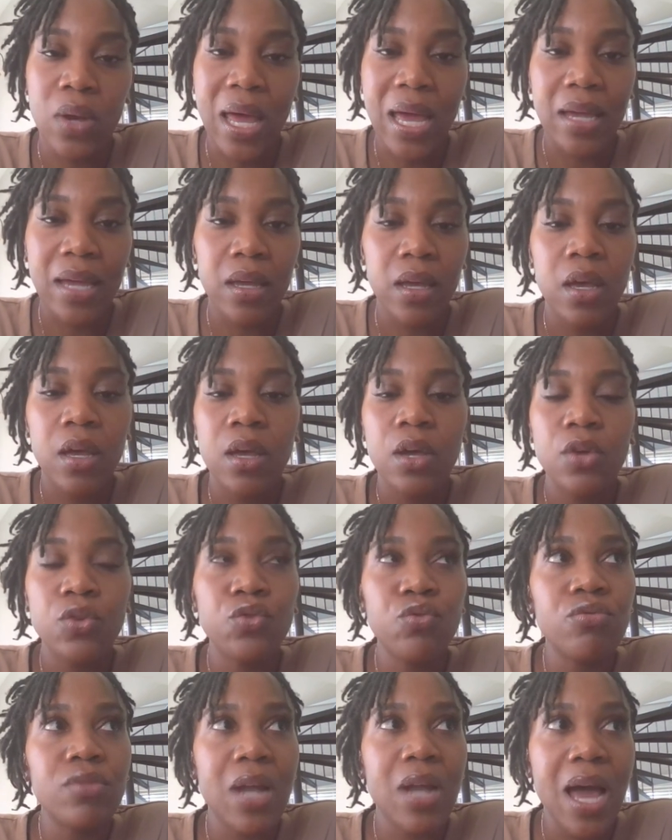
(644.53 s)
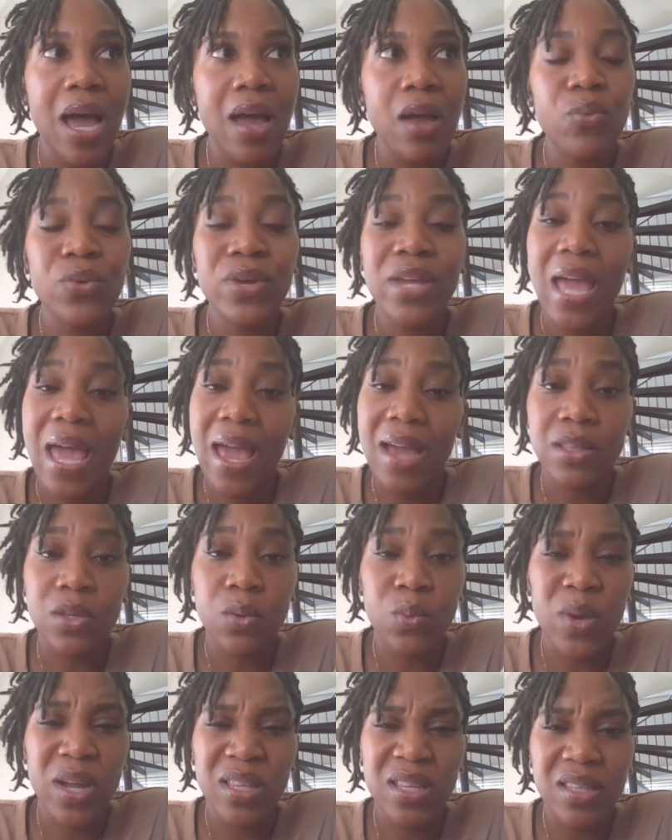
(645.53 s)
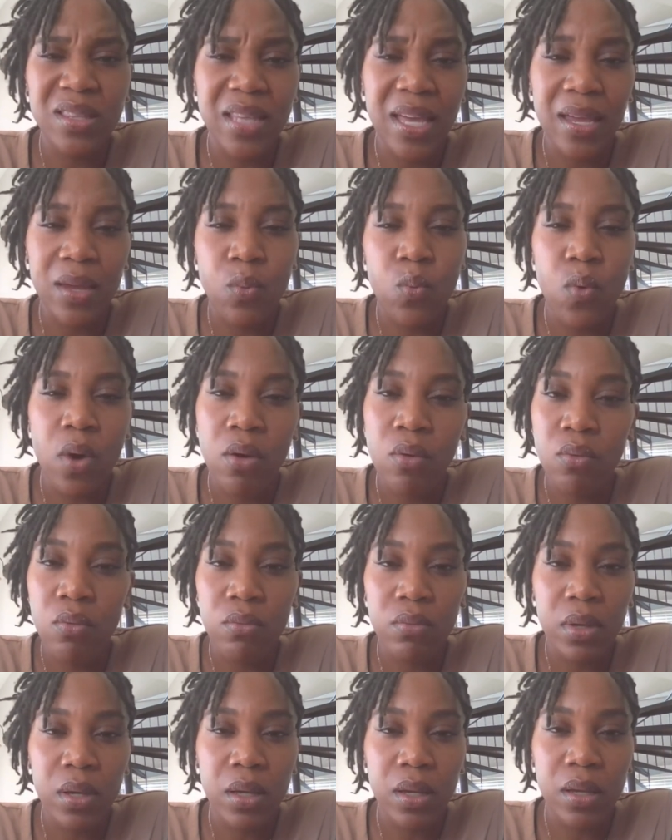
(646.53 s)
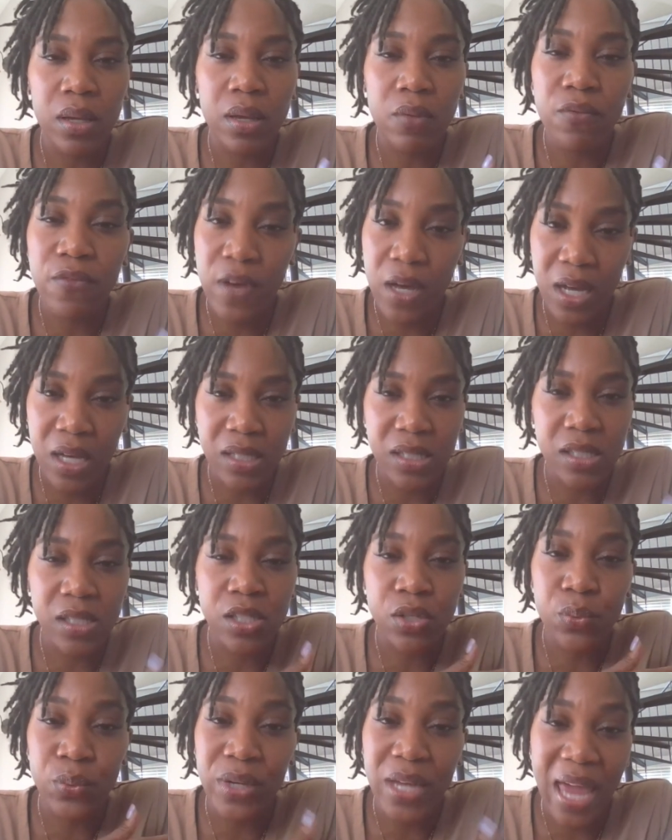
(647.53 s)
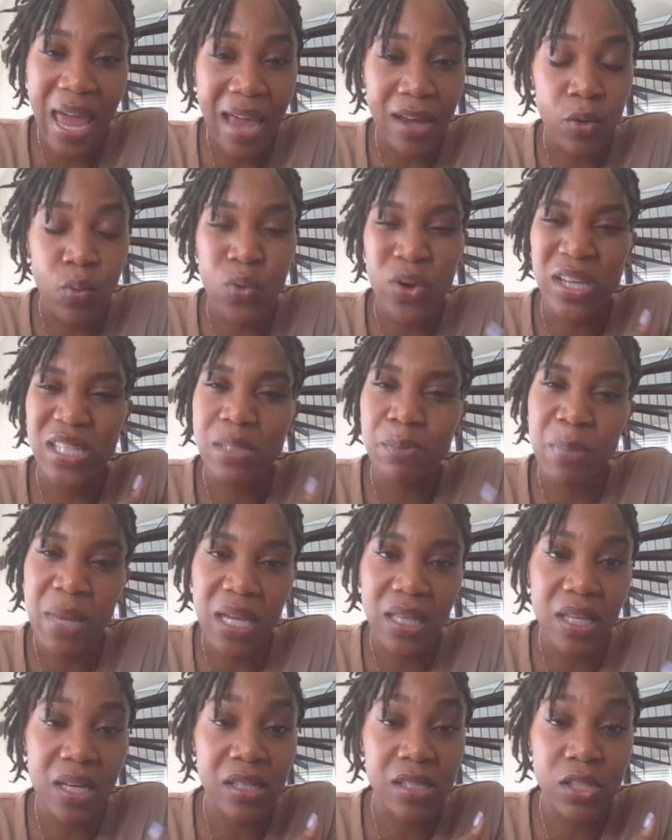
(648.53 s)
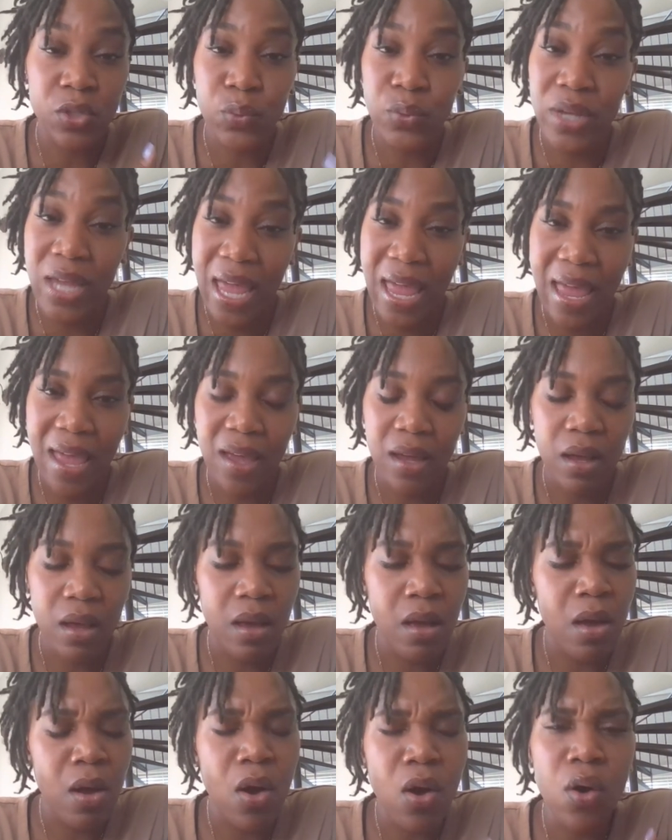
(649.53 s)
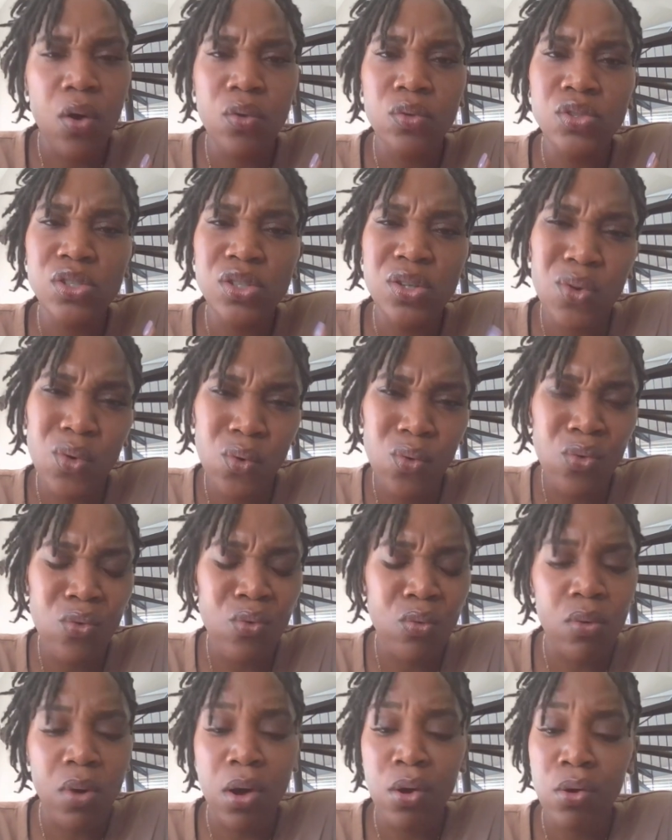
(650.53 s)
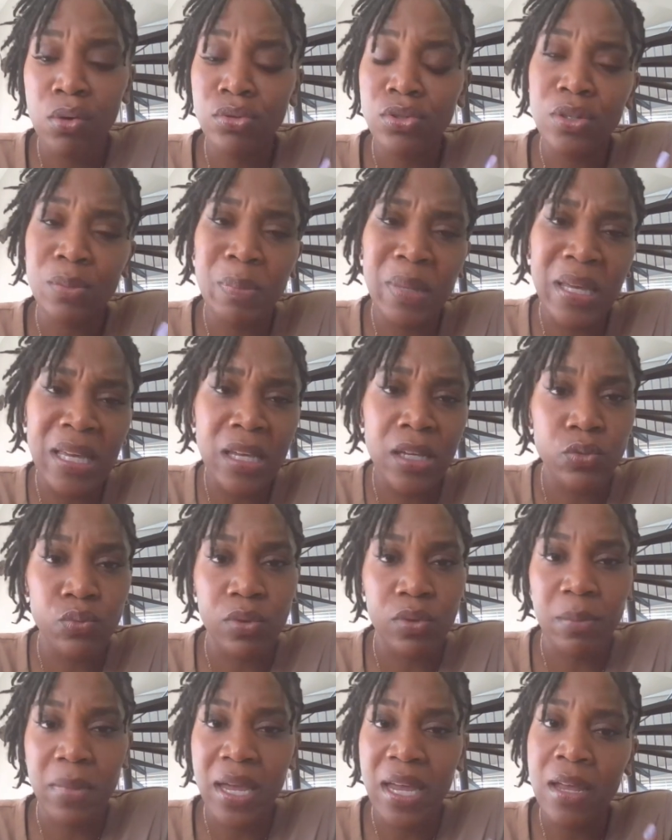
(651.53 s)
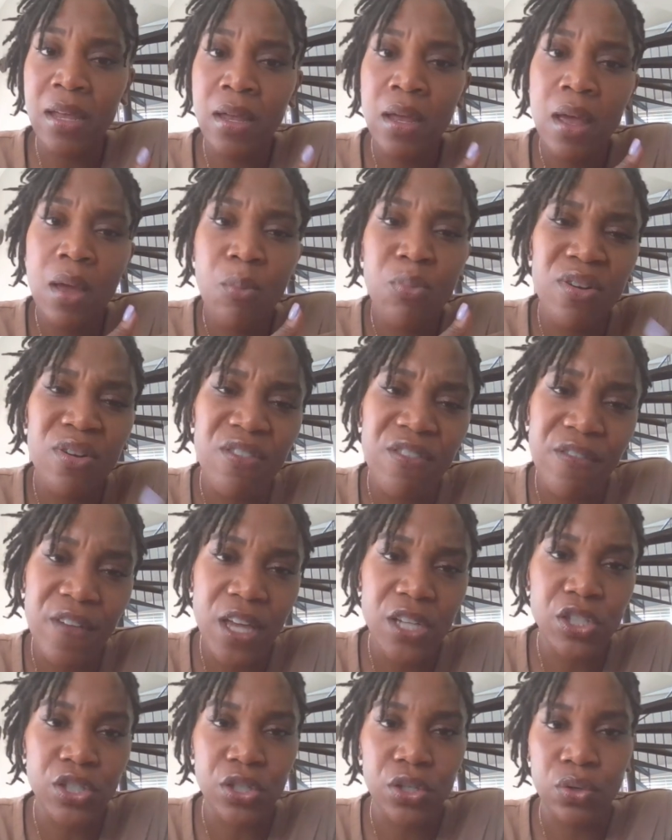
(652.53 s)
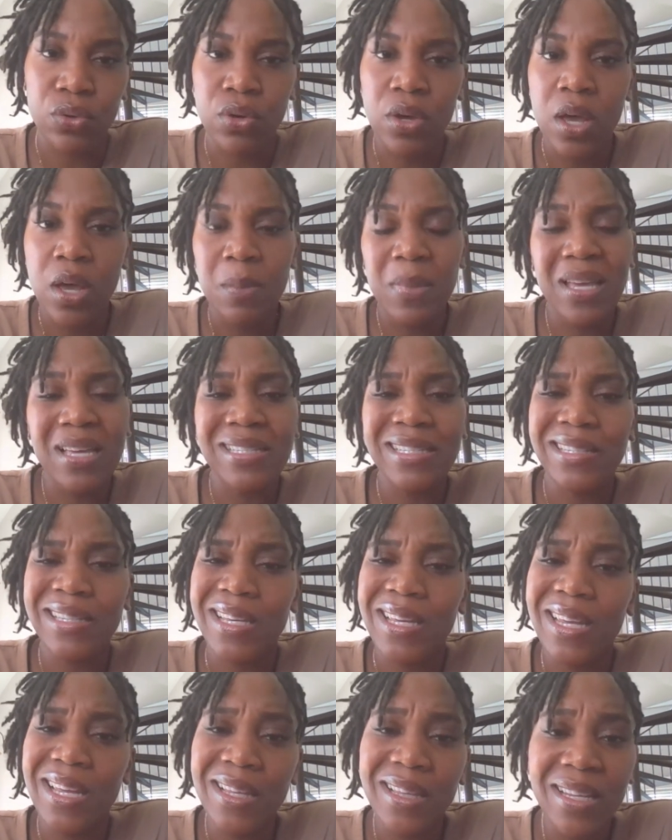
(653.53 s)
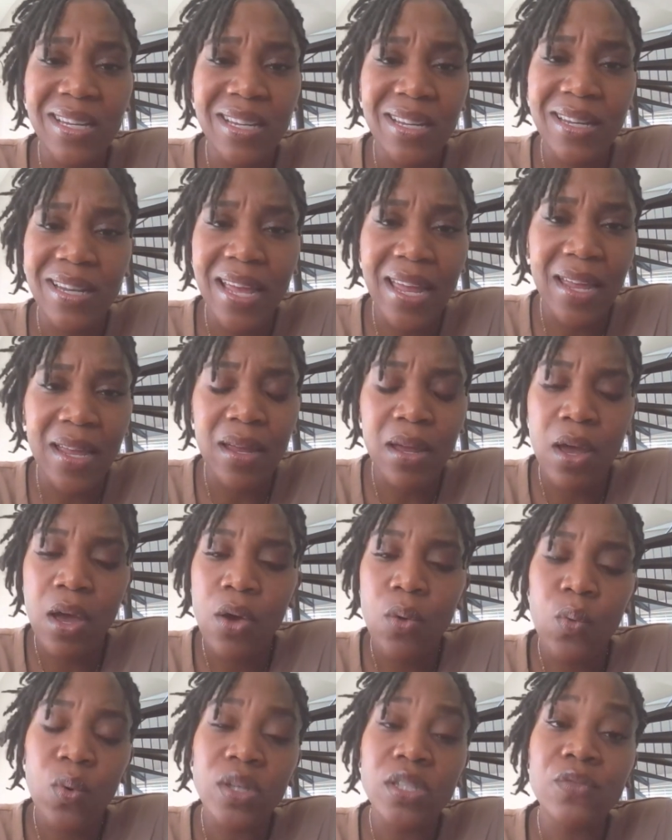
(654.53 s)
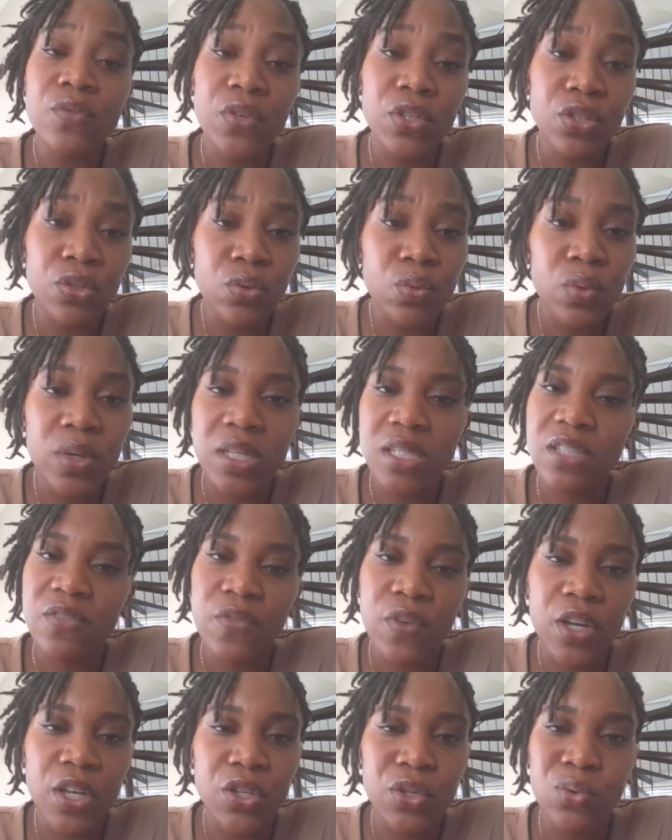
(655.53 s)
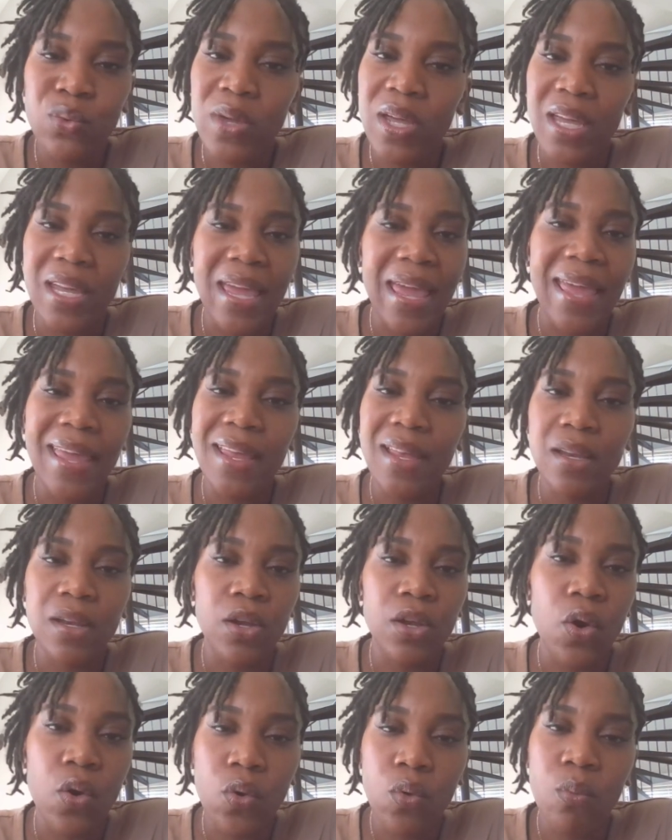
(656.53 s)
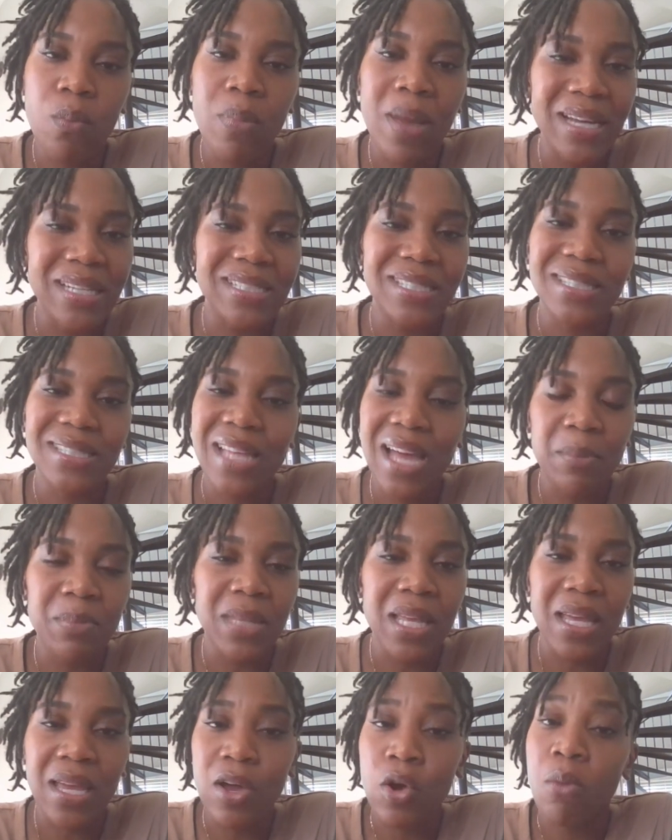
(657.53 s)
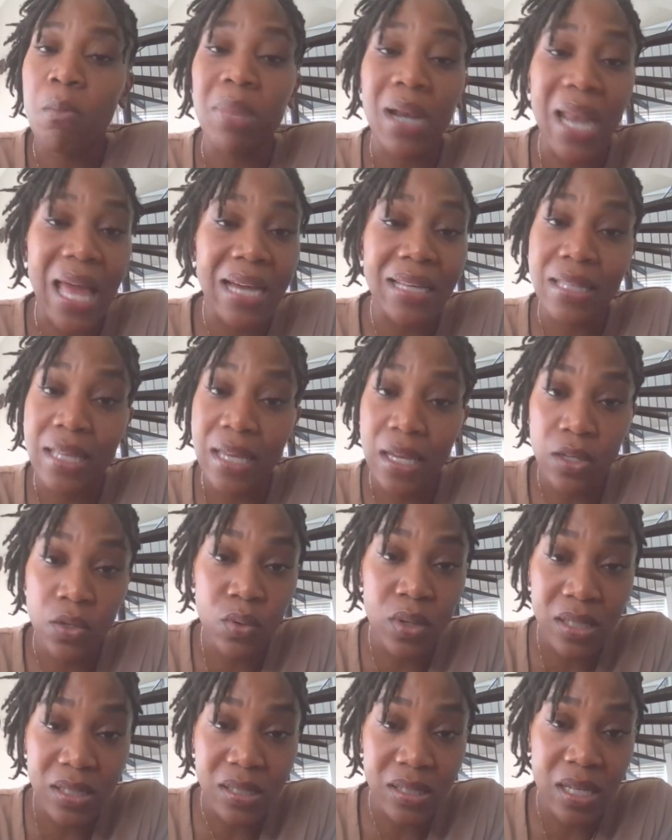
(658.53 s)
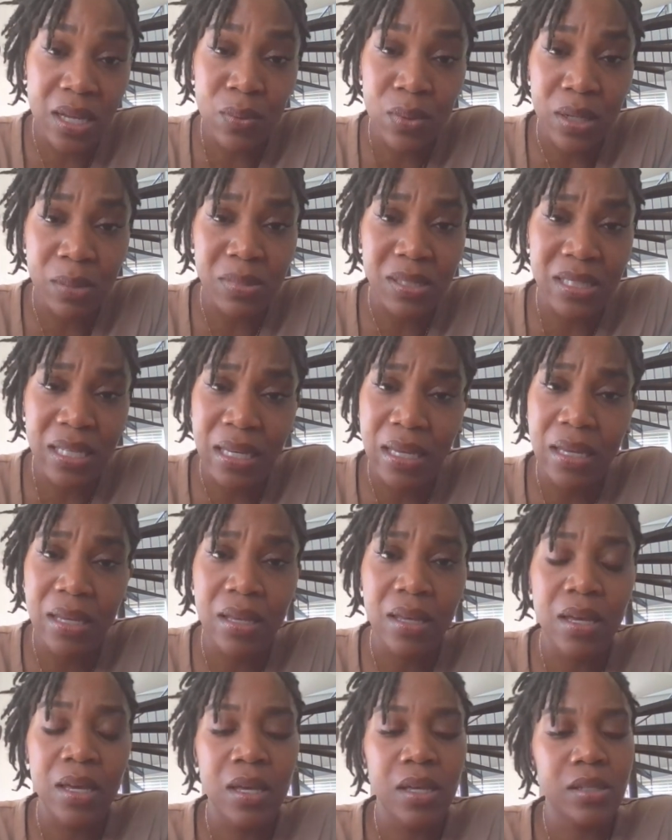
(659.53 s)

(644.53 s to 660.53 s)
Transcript: Like, do not react the way that they want for us to react or expect us to react hold your cool, hold your peace, remain professional. Because at the end of the day, what's for you is for you, and can't nobody stop that or block that. You understand what I'm saying?